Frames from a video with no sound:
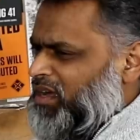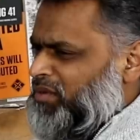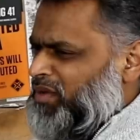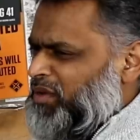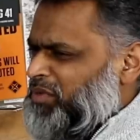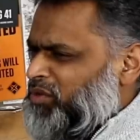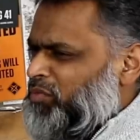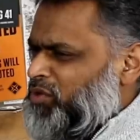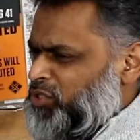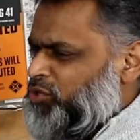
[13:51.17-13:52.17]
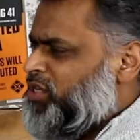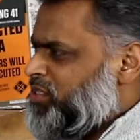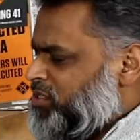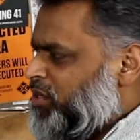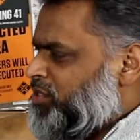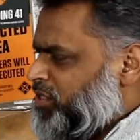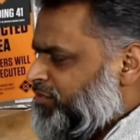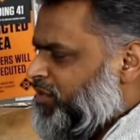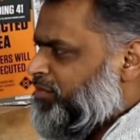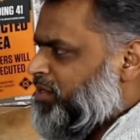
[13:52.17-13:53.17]
I'd been almost 2 years in
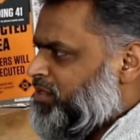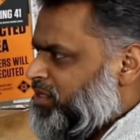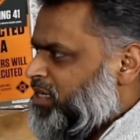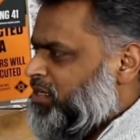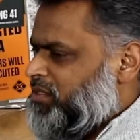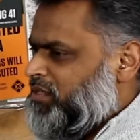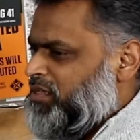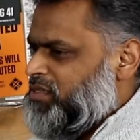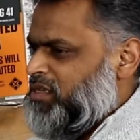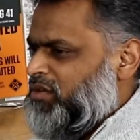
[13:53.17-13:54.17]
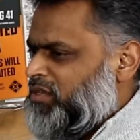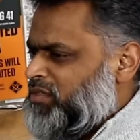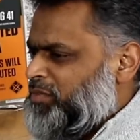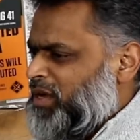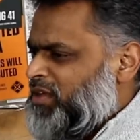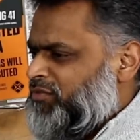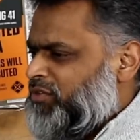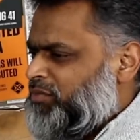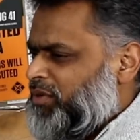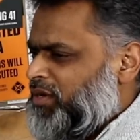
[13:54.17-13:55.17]
solitary confinement. It's in a cell that's about 8
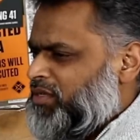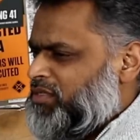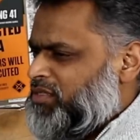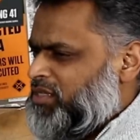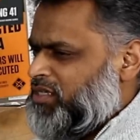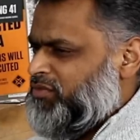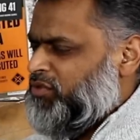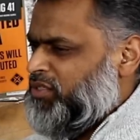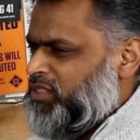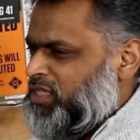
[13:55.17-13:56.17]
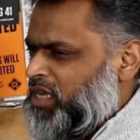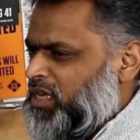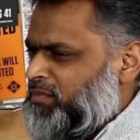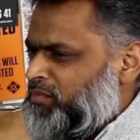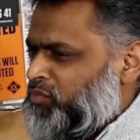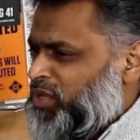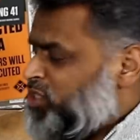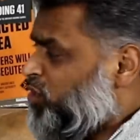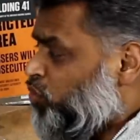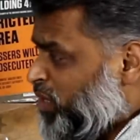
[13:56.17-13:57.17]
foot by 6 foot, where
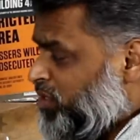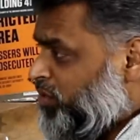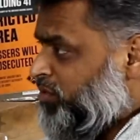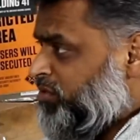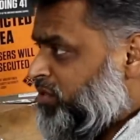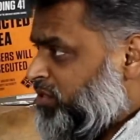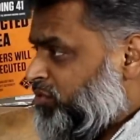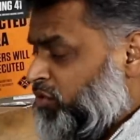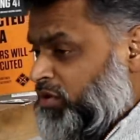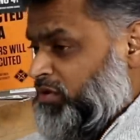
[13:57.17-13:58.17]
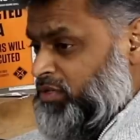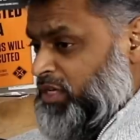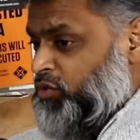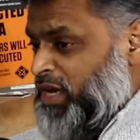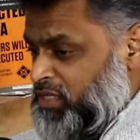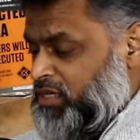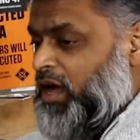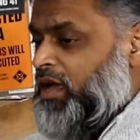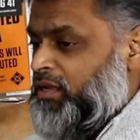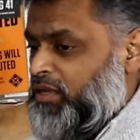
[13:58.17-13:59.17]
there's no window. That you've got, you're
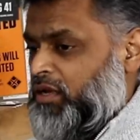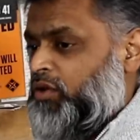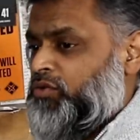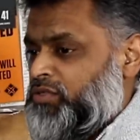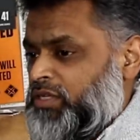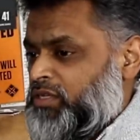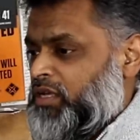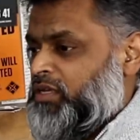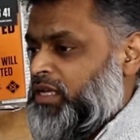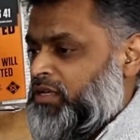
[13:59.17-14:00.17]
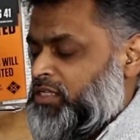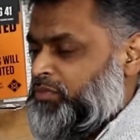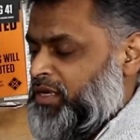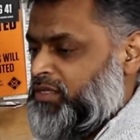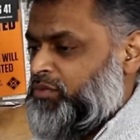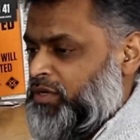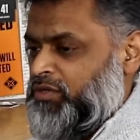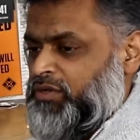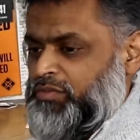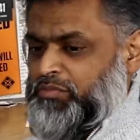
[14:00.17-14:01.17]
entirely closed in a space
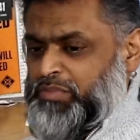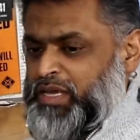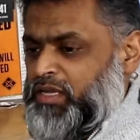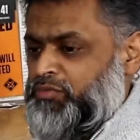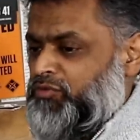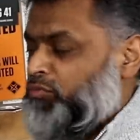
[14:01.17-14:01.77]
where you can barely